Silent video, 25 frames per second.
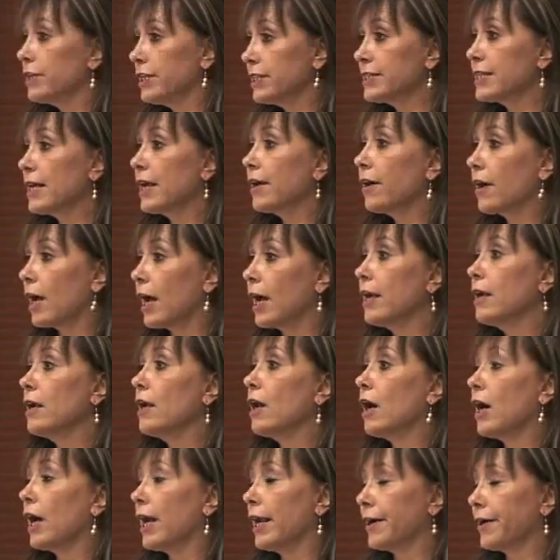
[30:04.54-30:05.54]
these are, are,
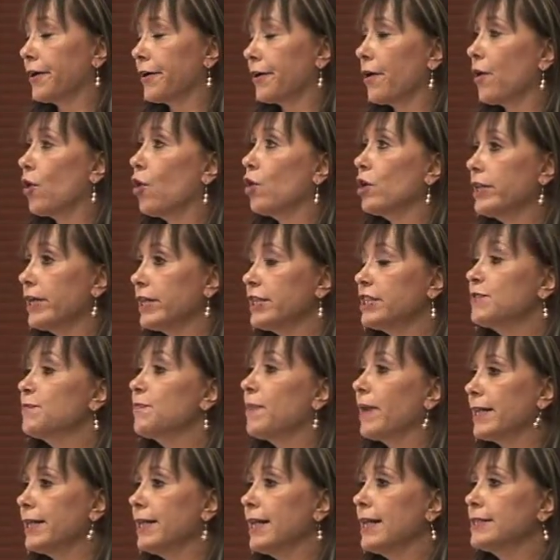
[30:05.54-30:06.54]
are all the
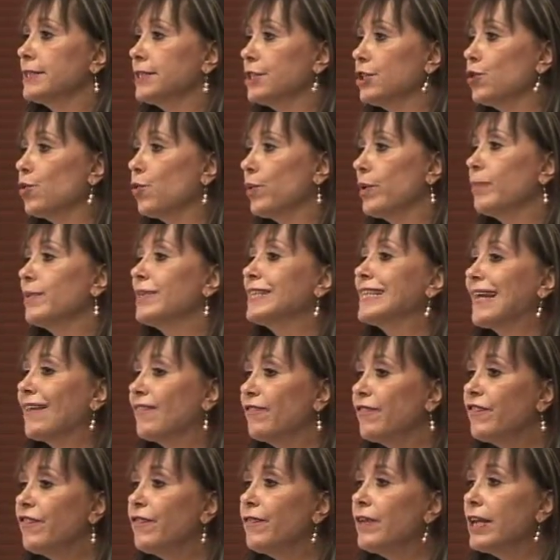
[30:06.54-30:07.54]
Hispanic Latino women
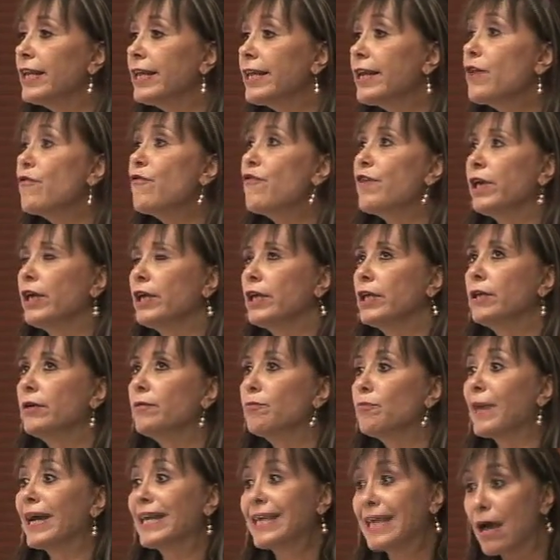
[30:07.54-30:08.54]
that live
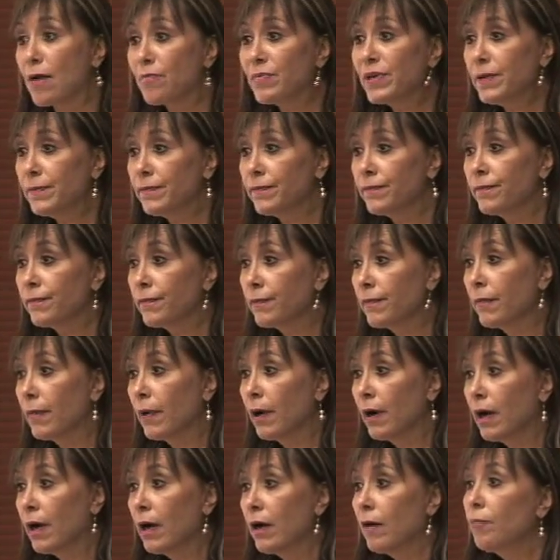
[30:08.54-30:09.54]
in Miami,
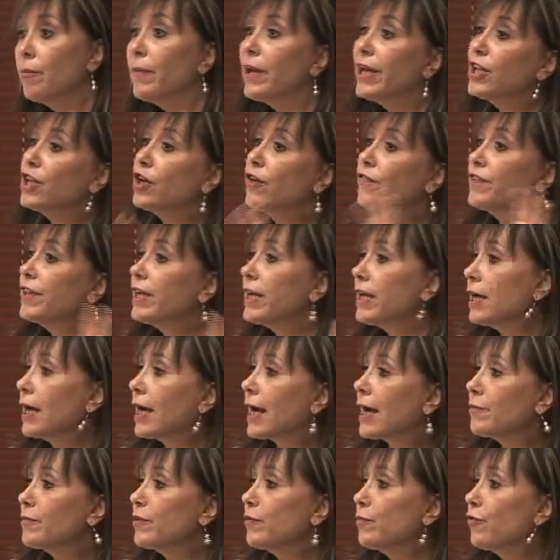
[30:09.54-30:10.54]
many of them
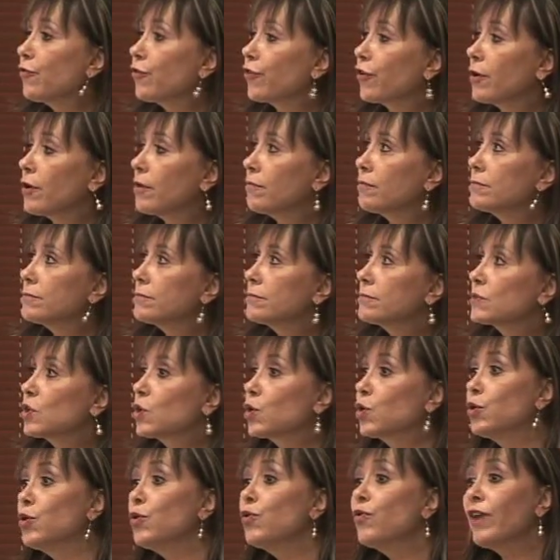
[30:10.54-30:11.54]
coming from
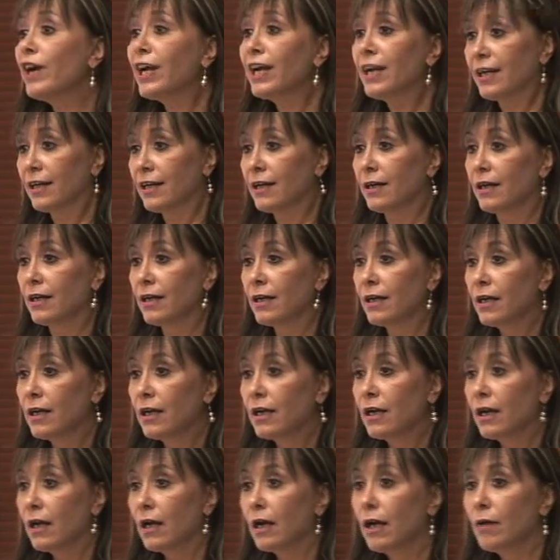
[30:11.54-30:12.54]
Cuba,
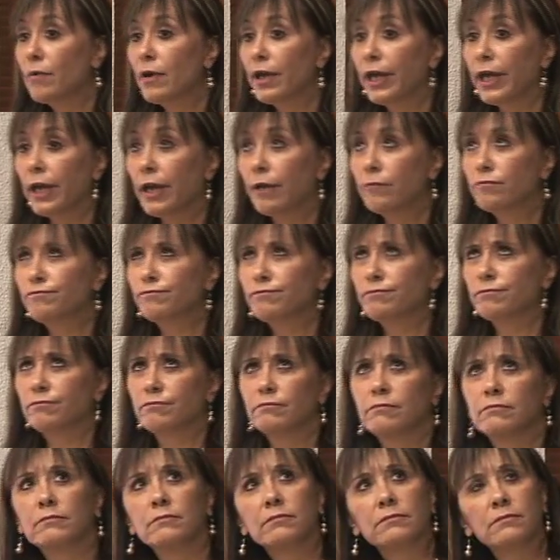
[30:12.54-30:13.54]

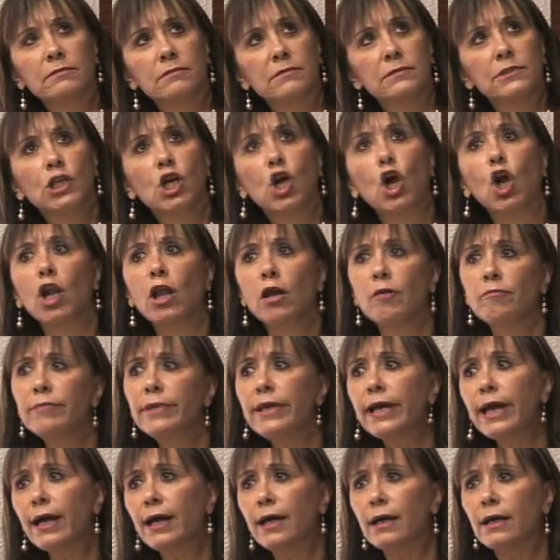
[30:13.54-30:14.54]
um,
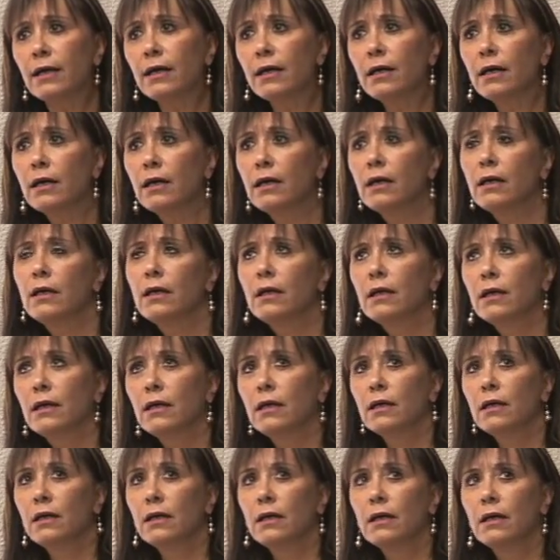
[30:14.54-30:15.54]
Colombia,
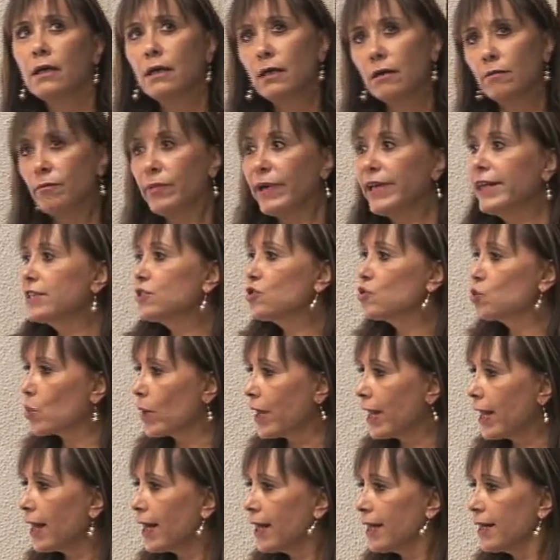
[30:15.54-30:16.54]

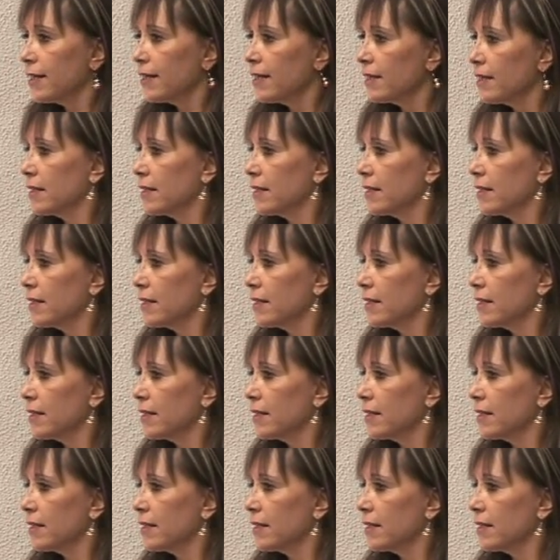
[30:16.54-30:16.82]
Venezuela.